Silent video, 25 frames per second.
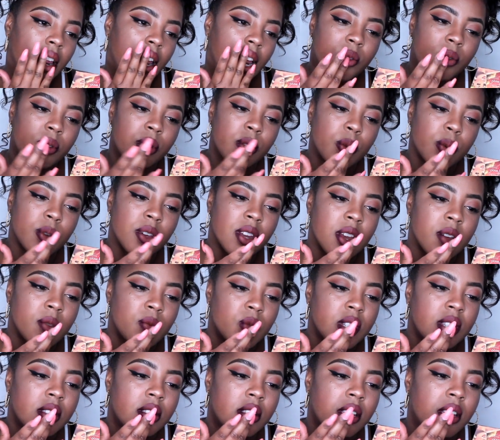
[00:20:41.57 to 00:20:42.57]
And with
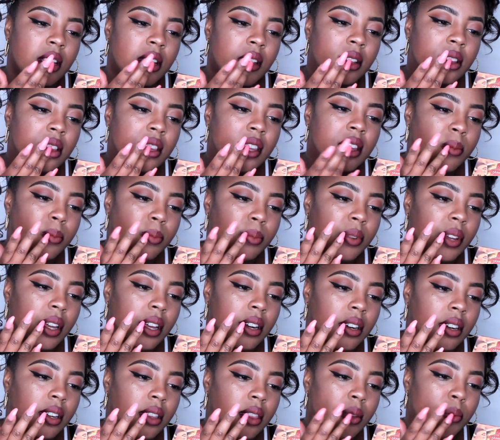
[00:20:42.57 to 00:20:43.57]
whatever's left, I'm
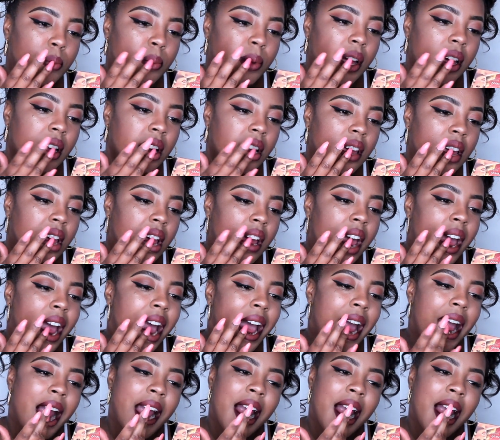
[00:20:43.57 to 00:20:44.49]
blending the bottom.